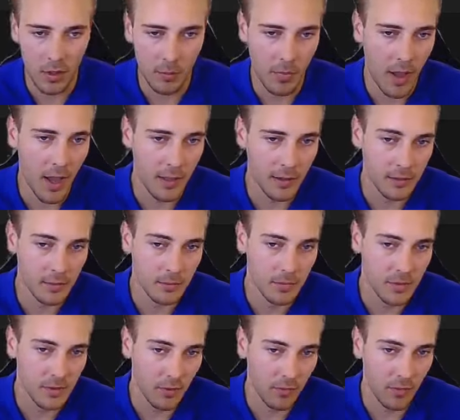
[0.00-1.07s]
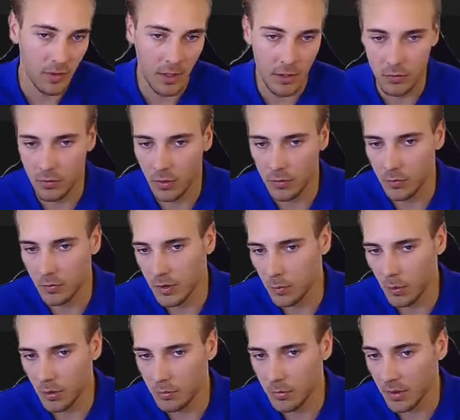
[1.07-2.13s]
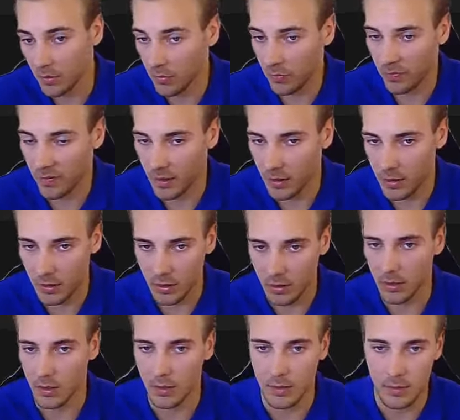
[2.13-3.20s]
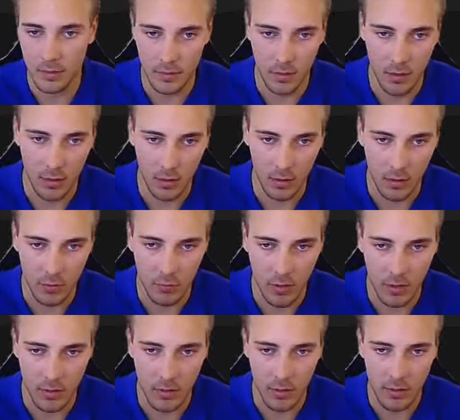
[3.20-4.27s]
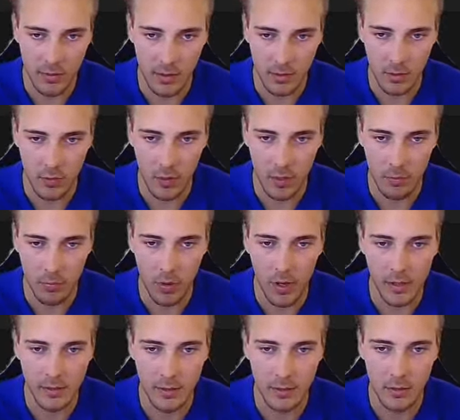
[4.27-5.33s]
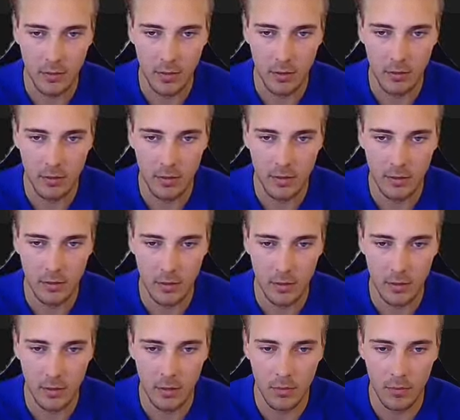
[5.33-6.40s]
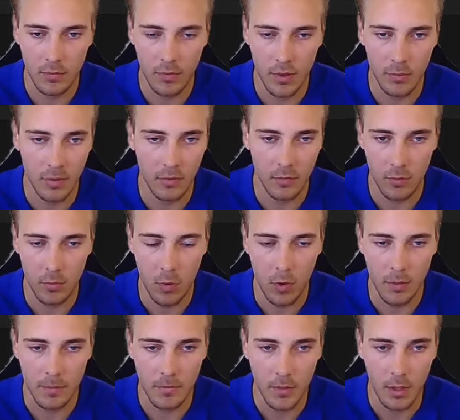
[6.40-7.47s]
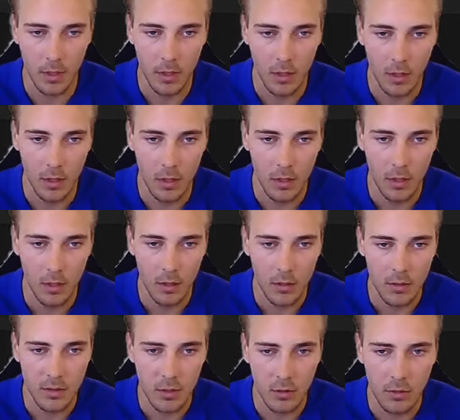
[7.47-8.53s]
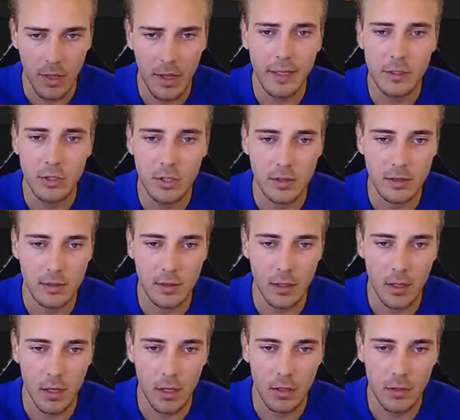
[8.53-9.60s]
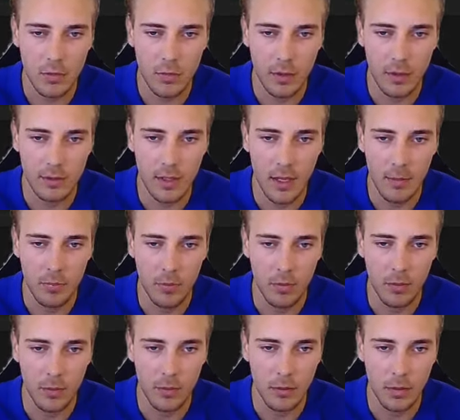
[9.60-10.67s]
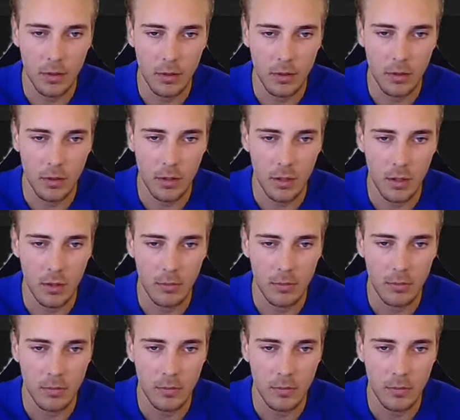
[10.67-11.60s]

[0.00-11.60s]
buy something that you don't really want, but you think it's great. It's at a great price, and you could flip it for more. So let's just do an example on here.